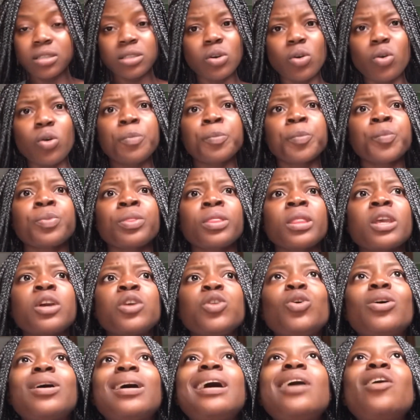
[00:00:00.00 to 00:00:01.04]
So
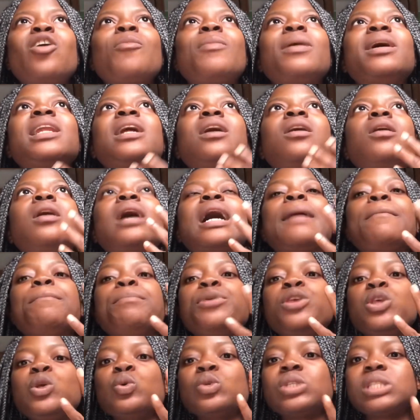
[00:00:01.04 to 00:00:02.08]
you can't come and now
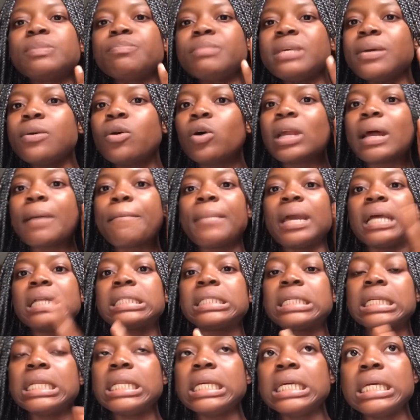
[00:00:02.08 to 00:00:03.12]
abuse me, or
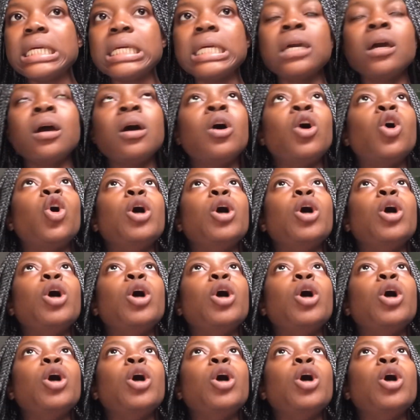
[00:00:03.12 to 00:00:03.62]
mentally,